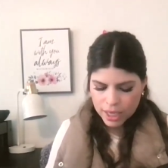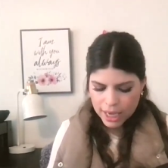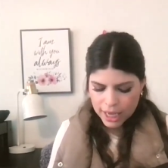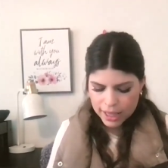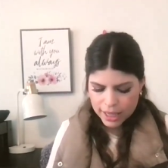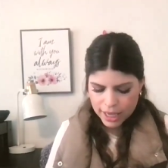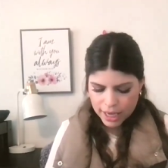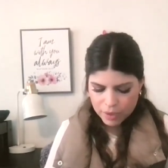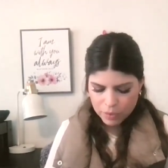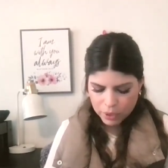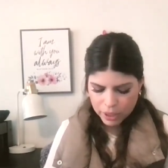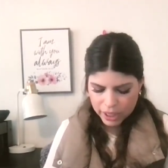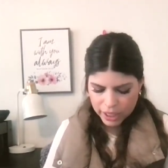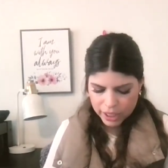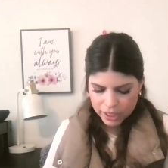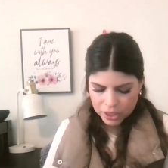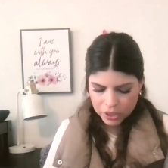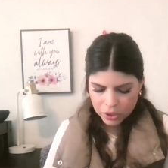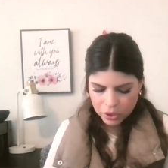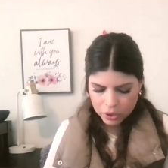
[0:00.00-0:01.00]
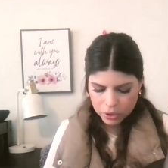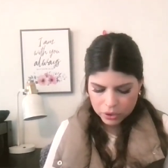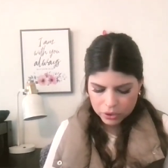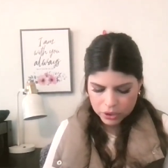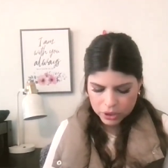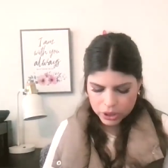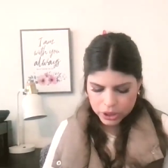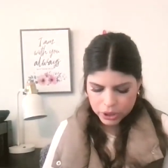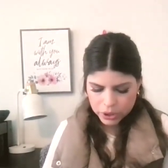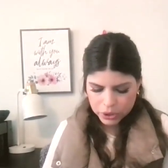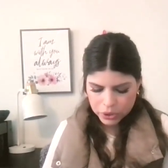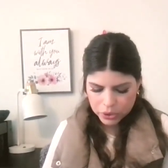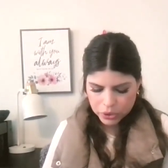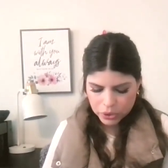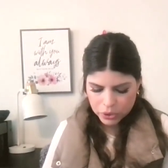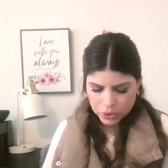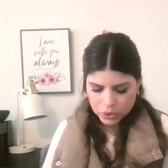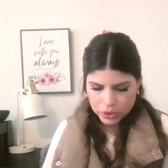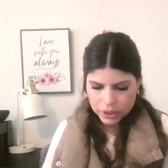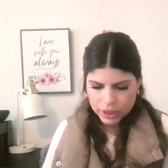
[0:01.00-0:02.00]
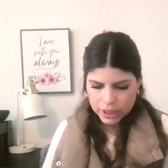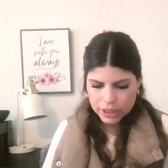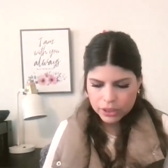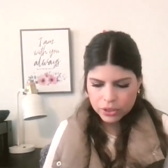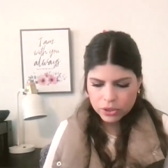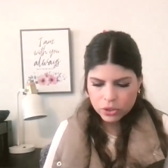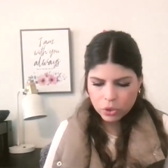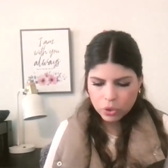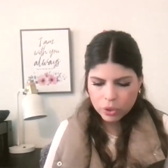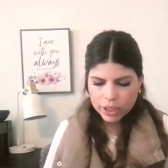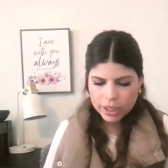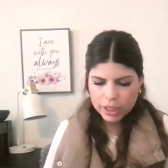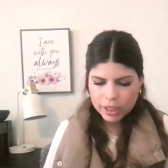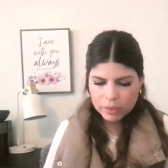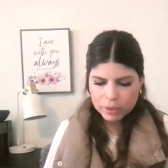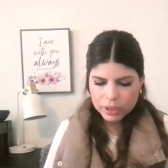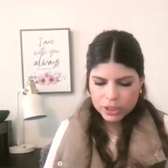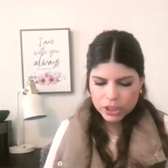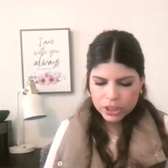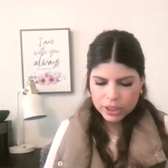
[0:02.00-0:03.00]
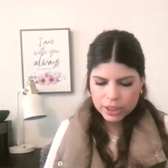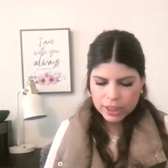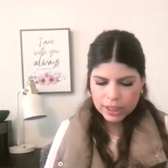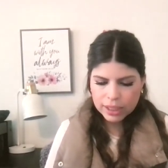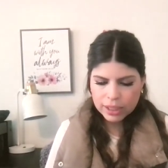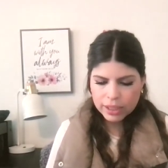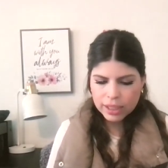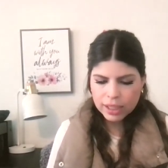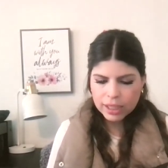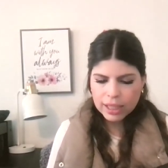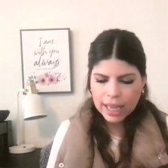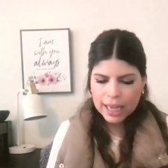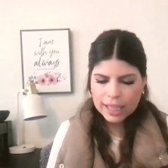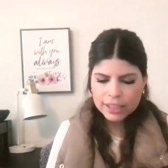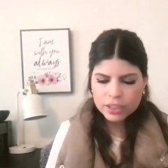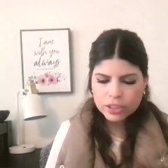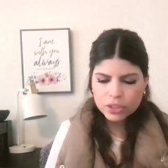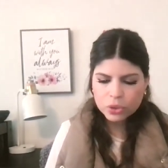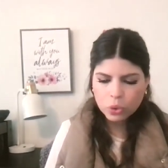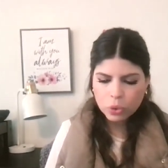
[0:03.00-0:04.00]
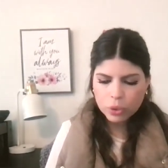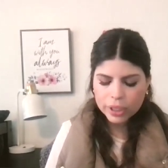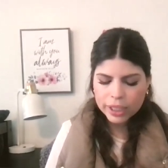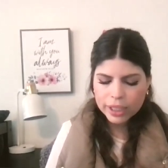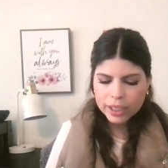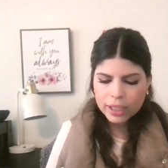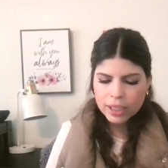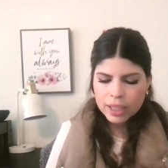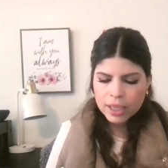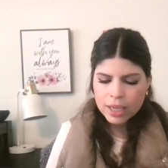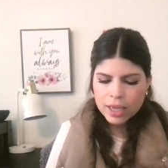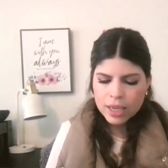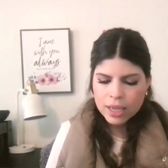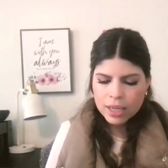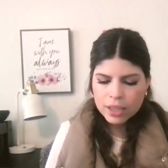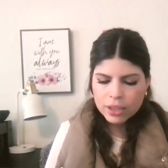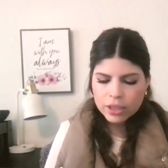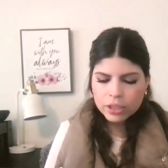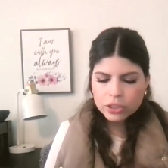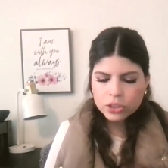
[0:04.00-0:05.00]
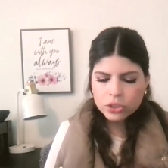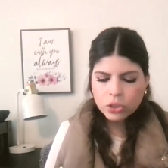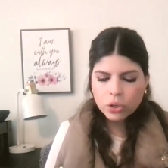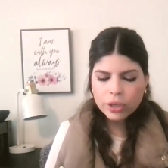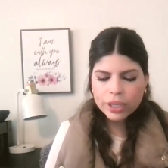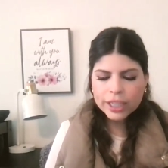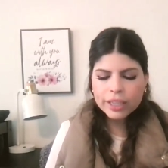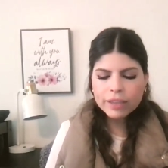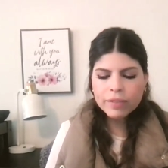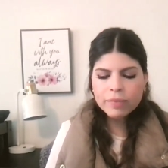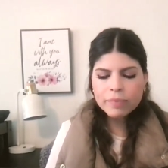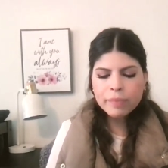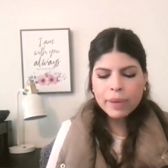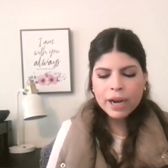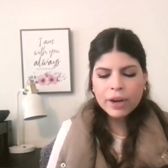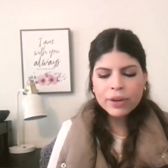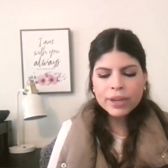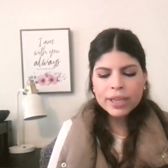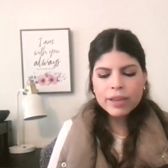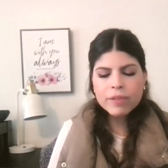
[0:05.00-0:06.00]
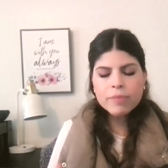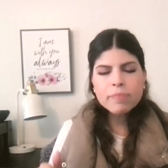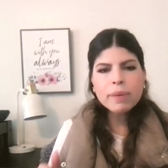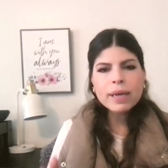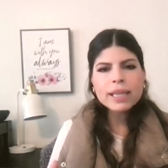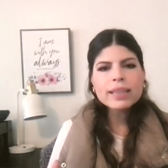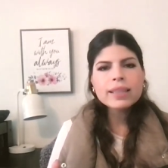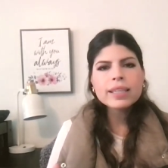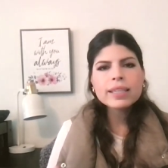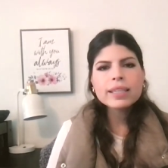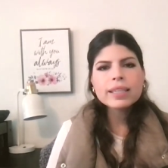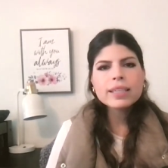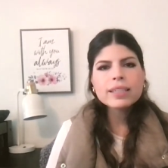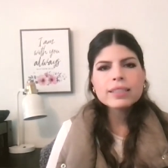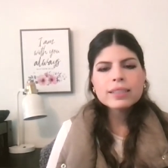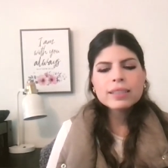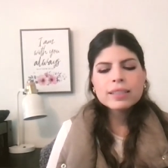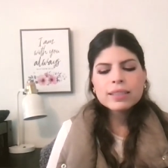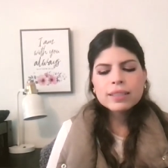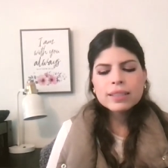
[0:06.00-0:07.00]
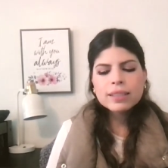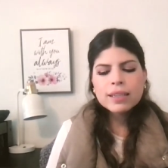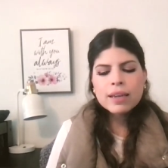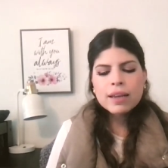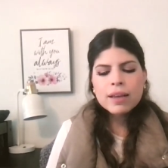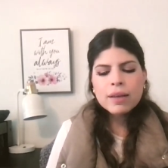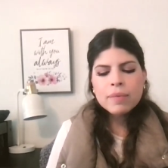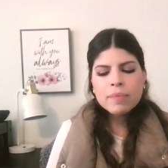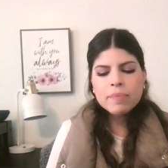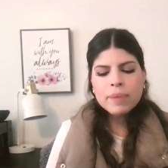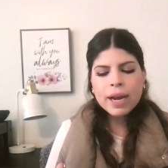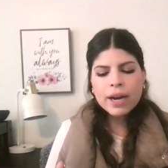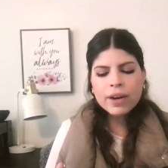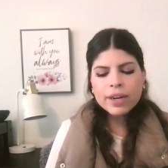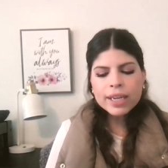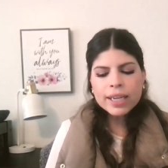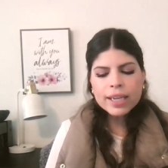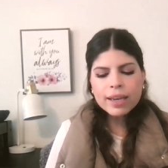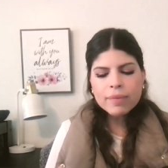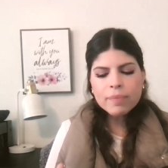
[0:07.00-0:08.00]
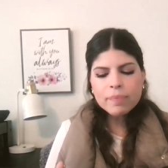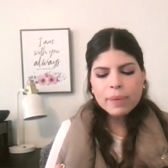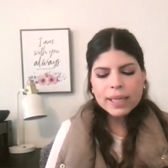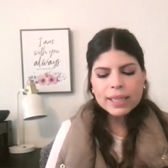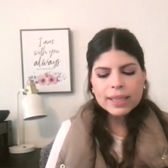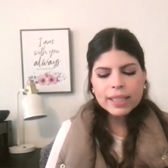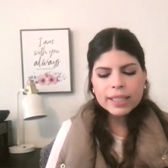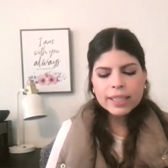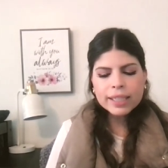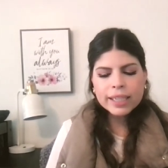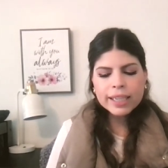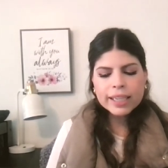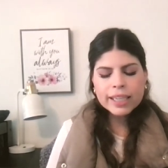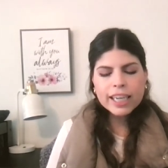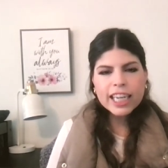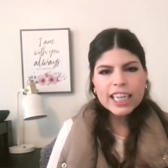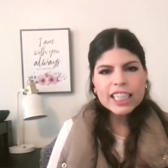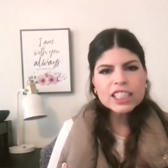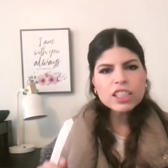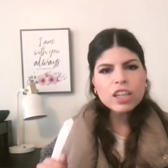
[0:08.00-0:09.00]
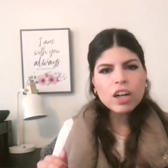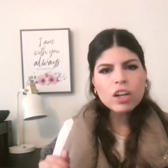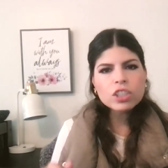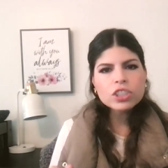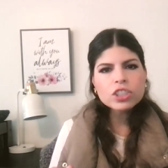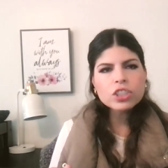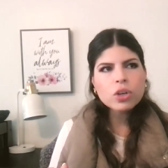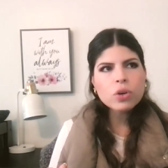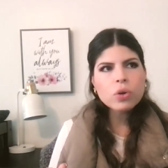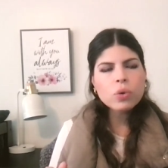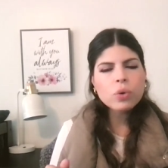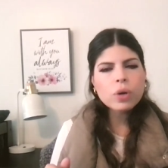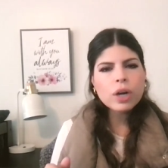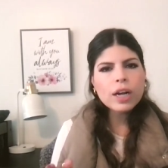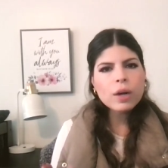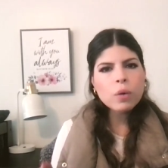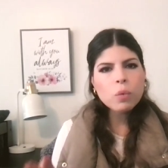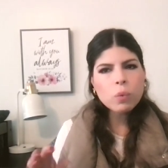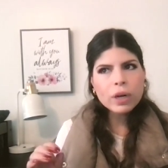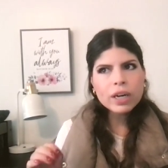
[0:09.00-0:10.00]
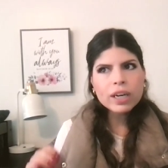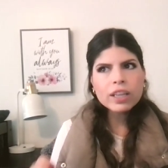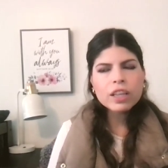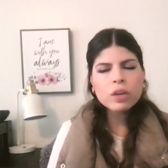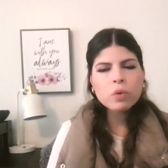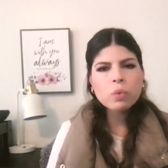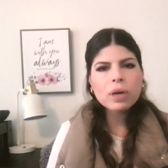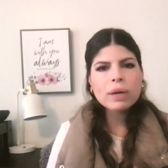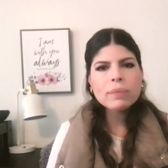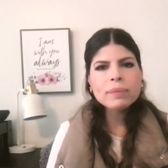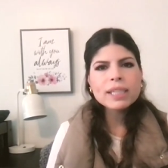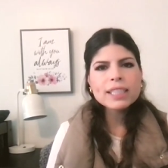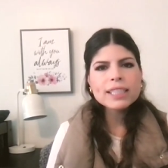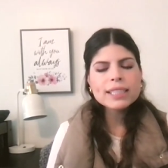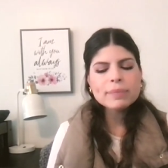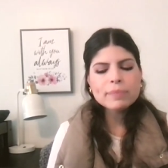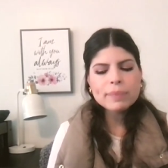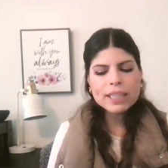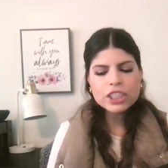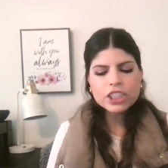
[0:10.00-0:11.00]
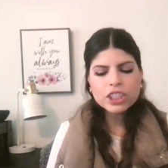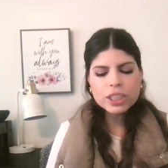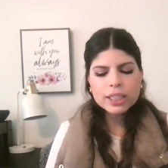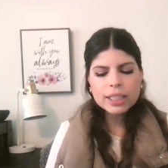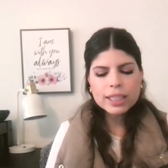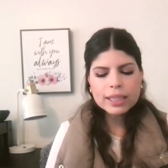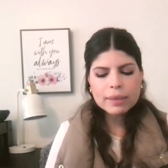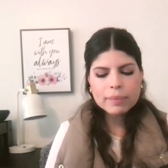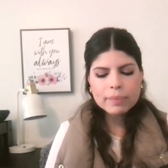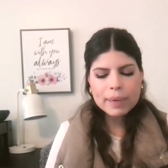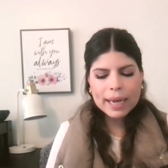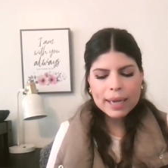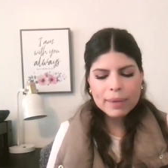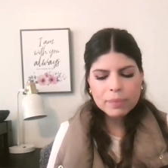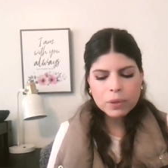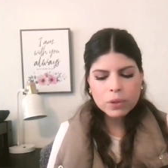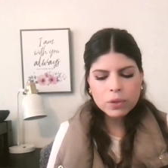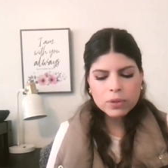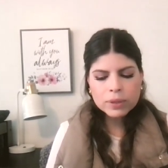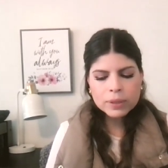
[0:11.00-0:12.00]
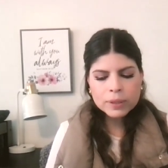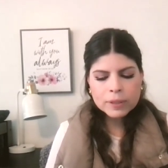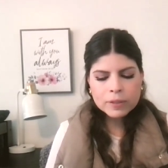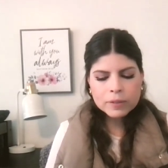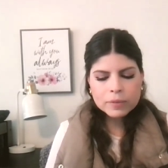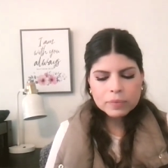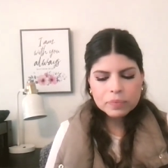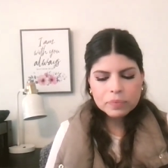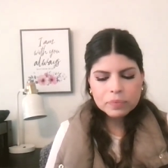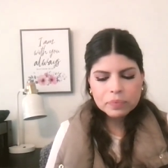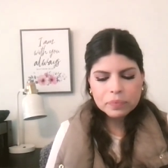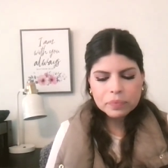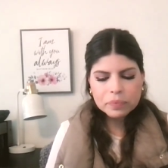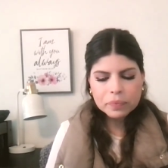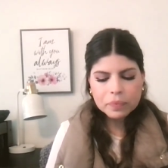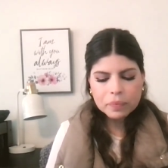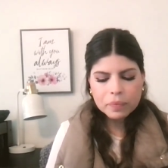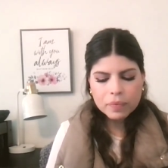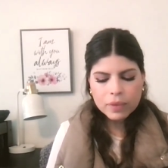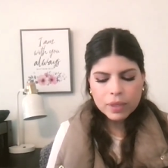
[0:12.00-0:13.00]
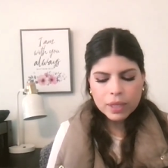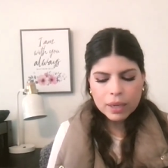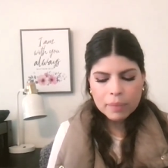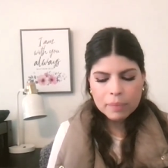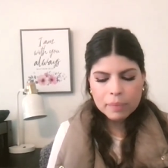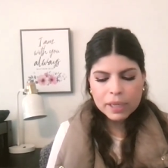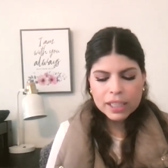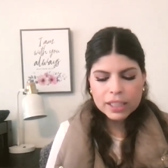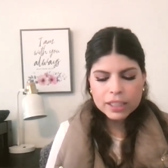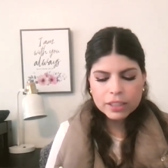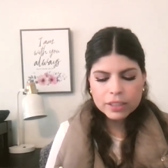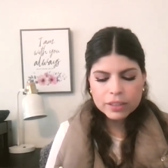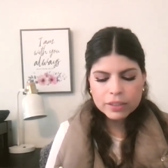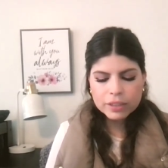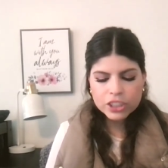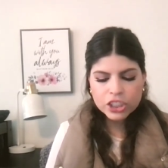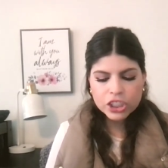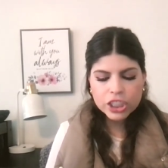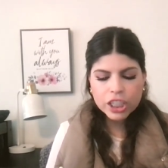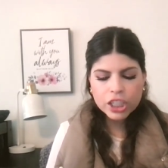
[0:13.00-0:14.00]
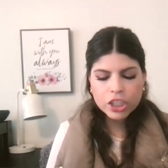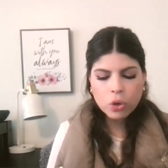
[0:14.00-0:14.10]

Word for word: And then we're going to go to this story, which is the last story, the story of Mary of Bethany. Mary of Bethany is also one of the women mentioned in the Bible because she